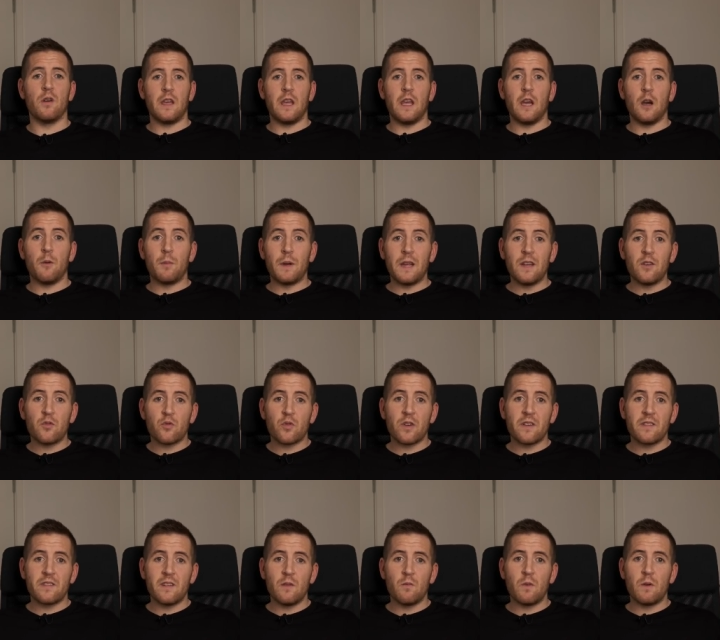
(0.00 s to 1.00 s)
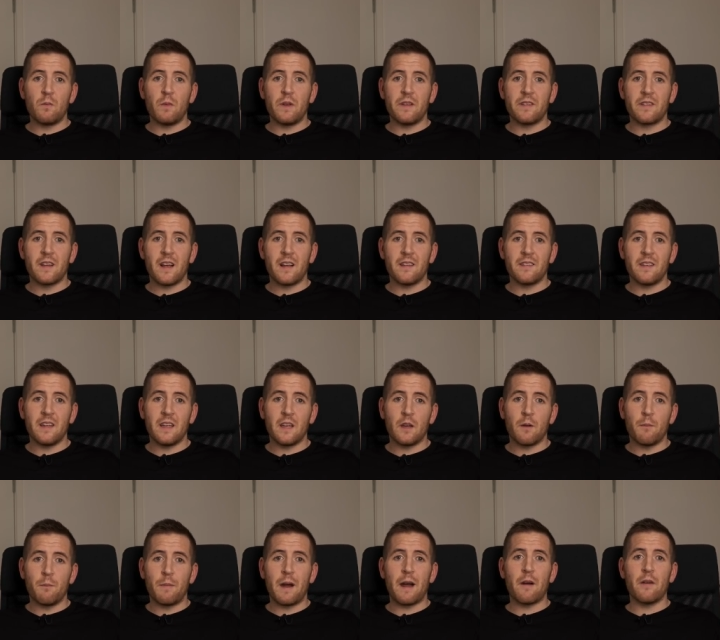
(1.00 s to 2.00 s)
It'll be interesting when we start seeing
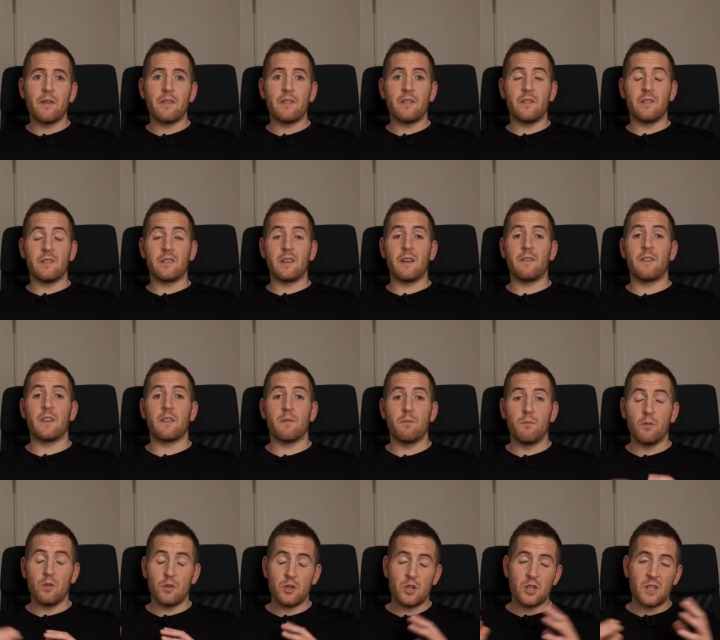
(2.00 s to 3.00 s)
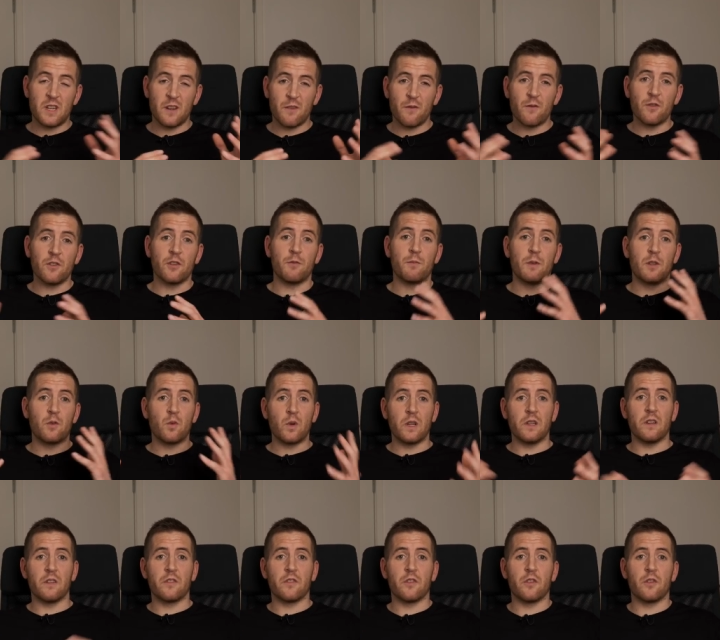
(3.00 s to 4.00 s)
comparisons if there's much difference between
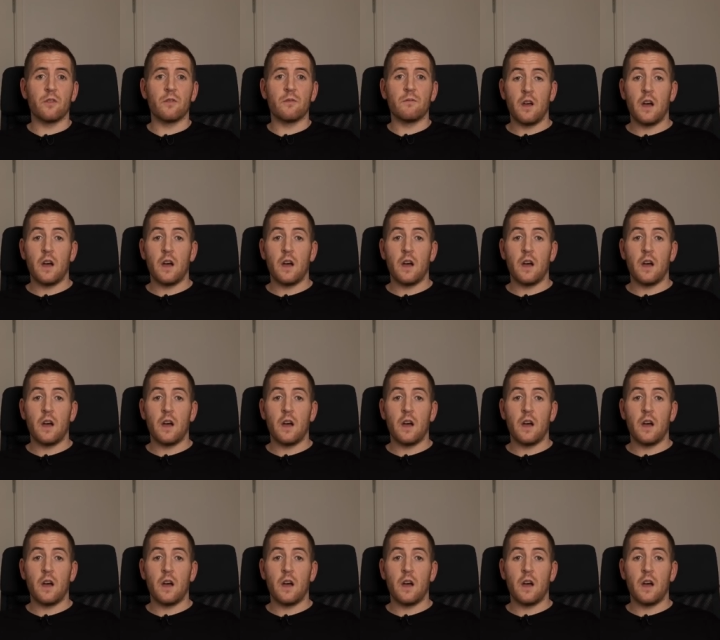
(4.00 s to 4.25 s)
the two.